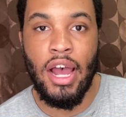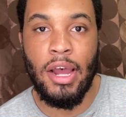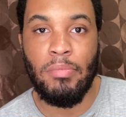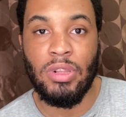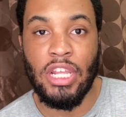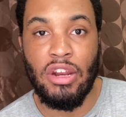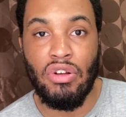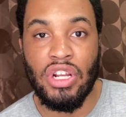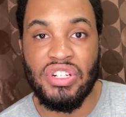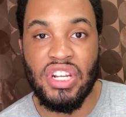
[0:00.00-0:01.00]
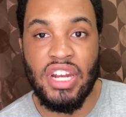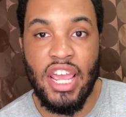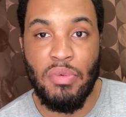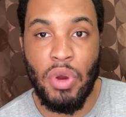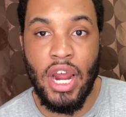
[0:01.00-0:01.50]
later on
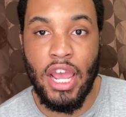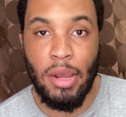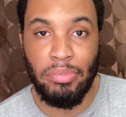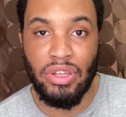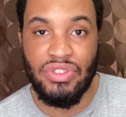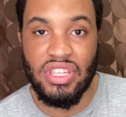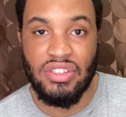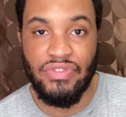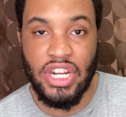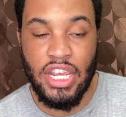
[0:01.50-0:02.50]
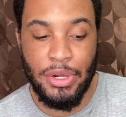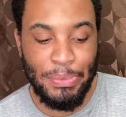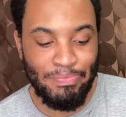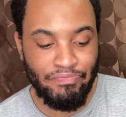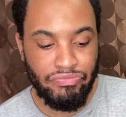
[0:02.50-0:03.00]
tonight when I upload this video.
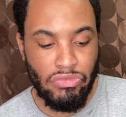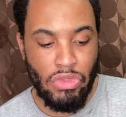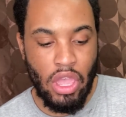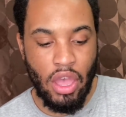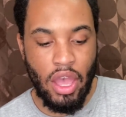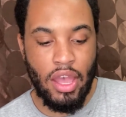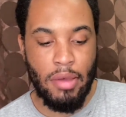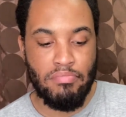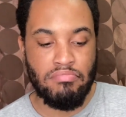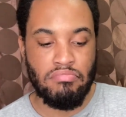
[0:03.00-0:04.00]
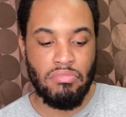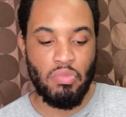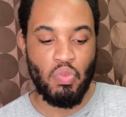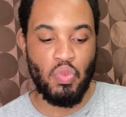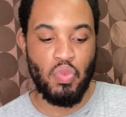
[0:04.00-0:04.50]

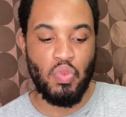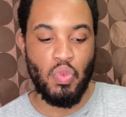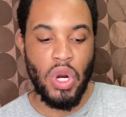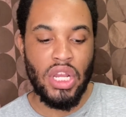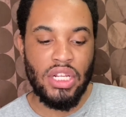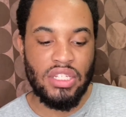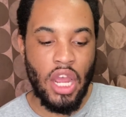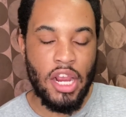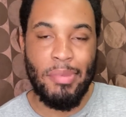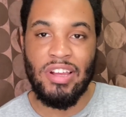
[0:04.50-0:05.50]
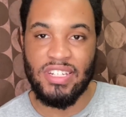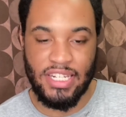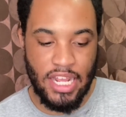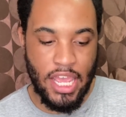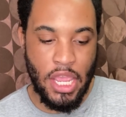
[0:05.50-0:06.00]
We're going to talk about
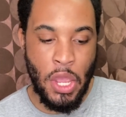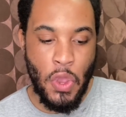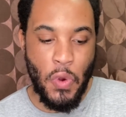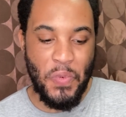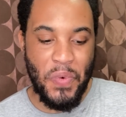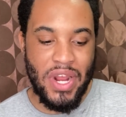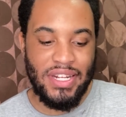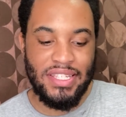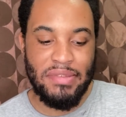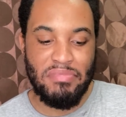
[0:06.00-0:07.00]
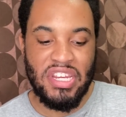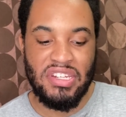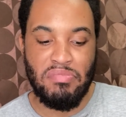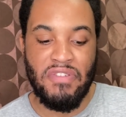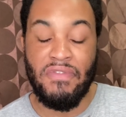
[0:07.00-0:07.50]
today, what does it mean
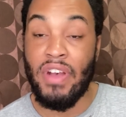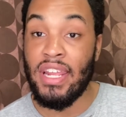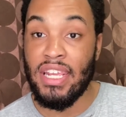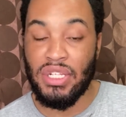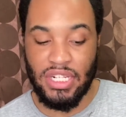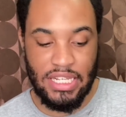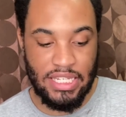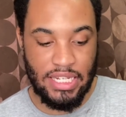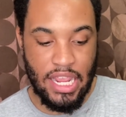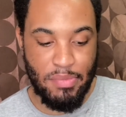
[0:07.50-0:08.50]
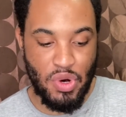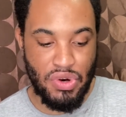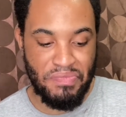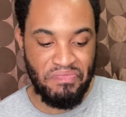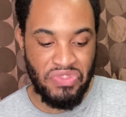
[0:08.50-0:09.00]
to be financially
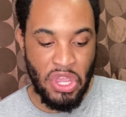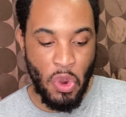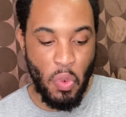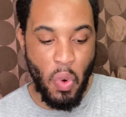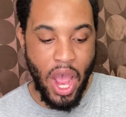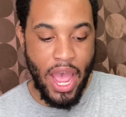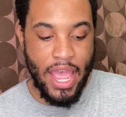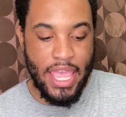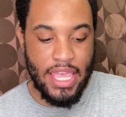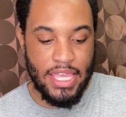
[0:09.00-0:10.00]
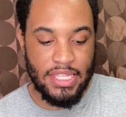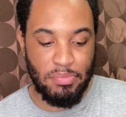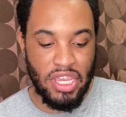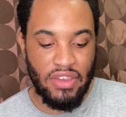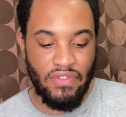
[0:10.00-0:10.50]
stable? Why is
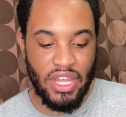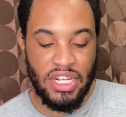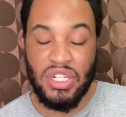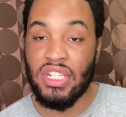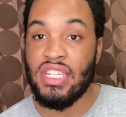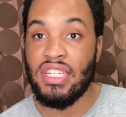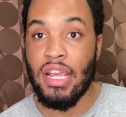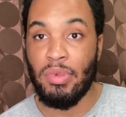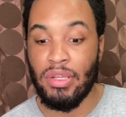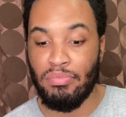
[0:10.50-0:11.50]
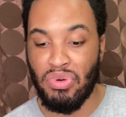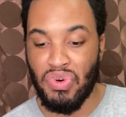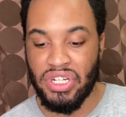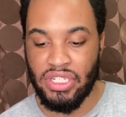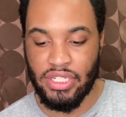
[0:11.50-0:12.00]
being financially stable
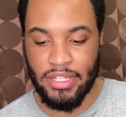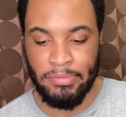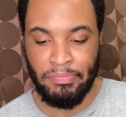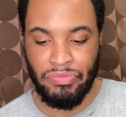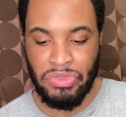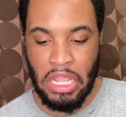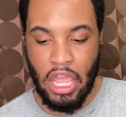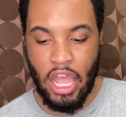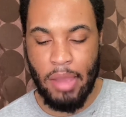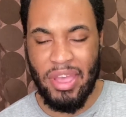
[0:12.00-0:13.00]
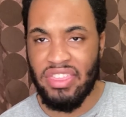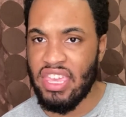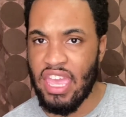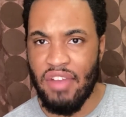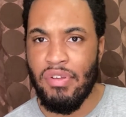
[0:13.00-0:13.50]
important? I
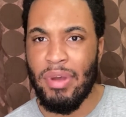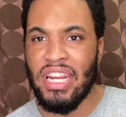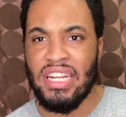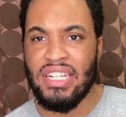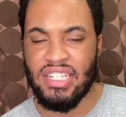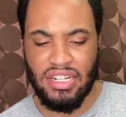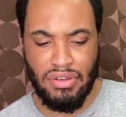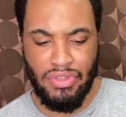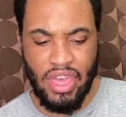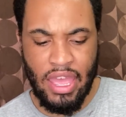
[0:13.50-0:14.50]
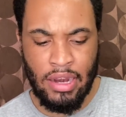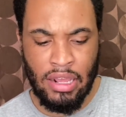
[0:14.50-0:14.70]
think everybody needs to know that.